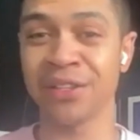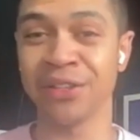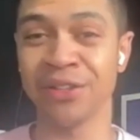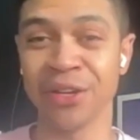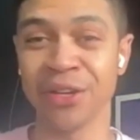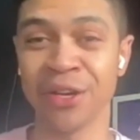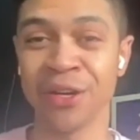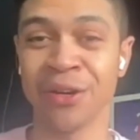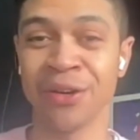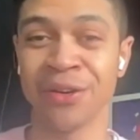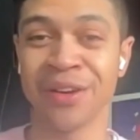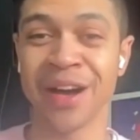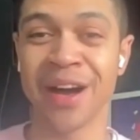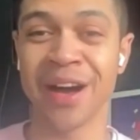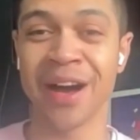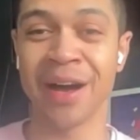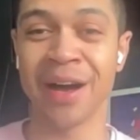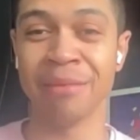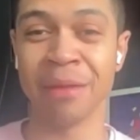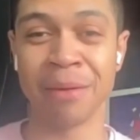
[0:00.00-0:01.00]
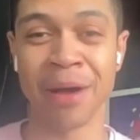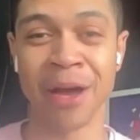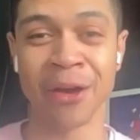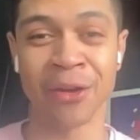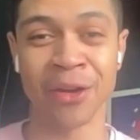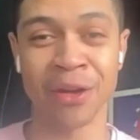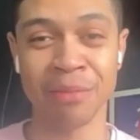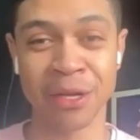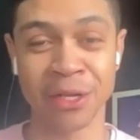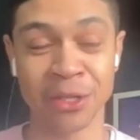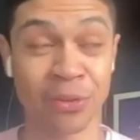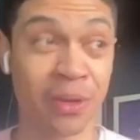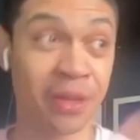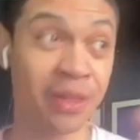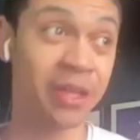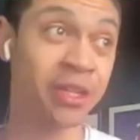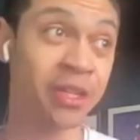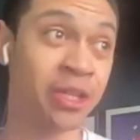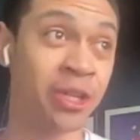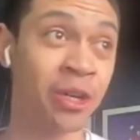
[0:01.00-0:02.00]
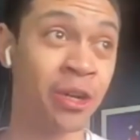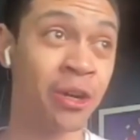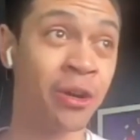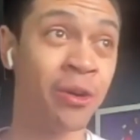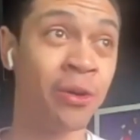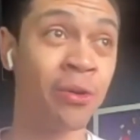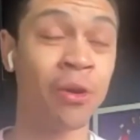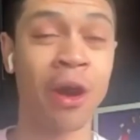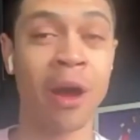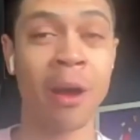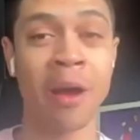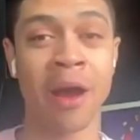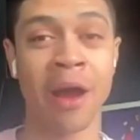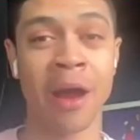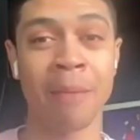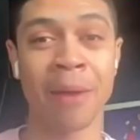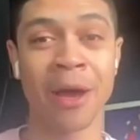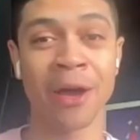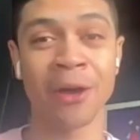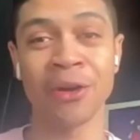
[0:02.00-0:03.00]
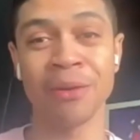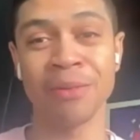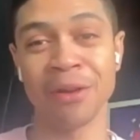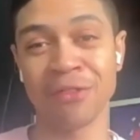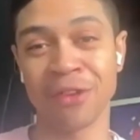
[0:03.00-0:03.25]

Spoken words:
Am I going to be doing this show, or am I going to